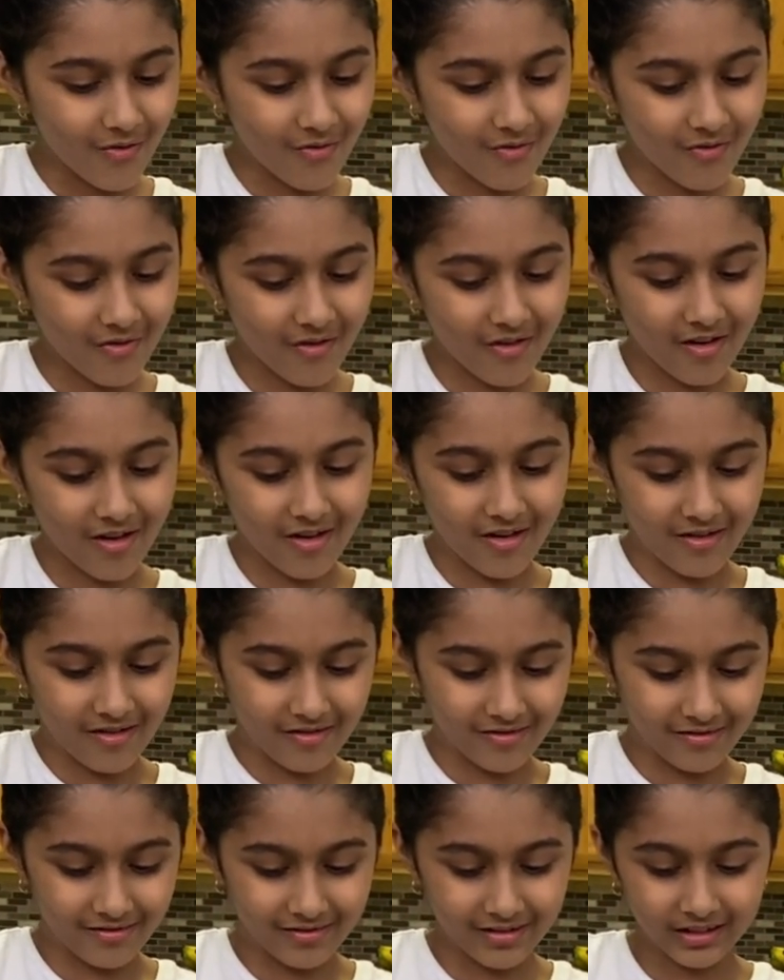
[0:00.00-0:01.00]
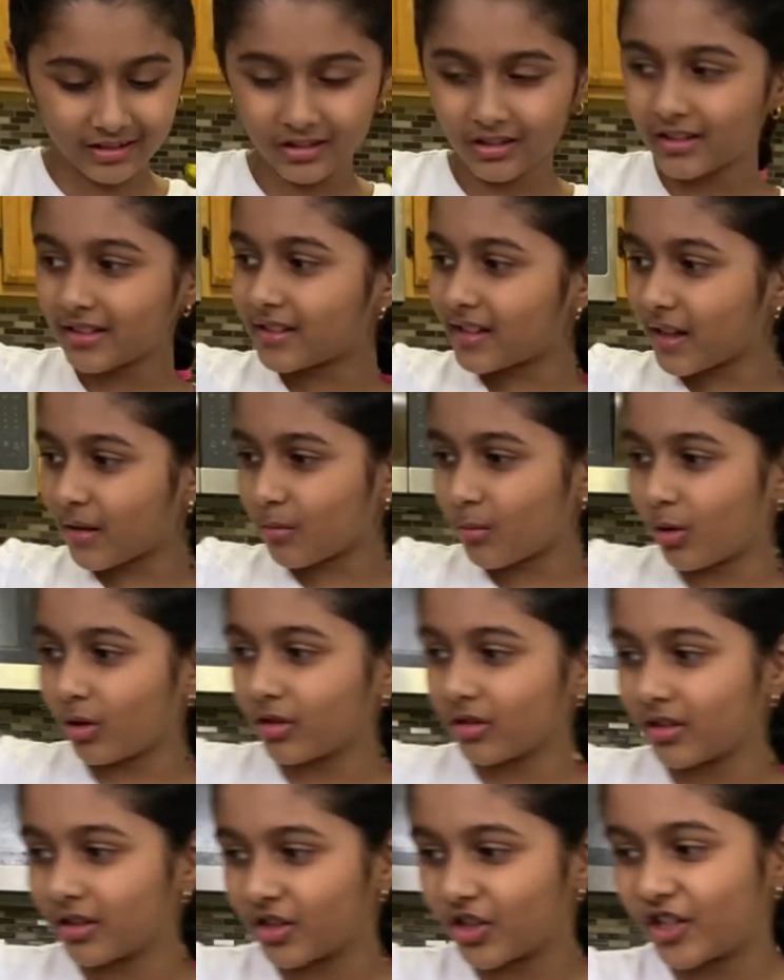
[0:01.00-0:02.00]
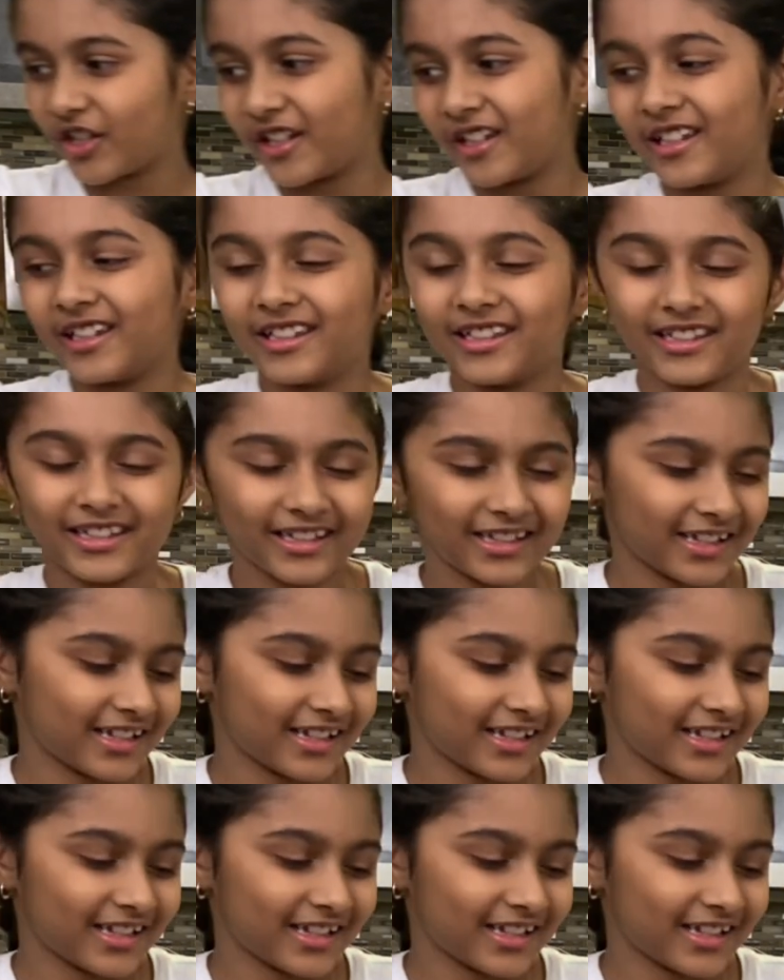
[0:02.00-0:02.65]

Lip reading: Whoa, it looks like molten cheese.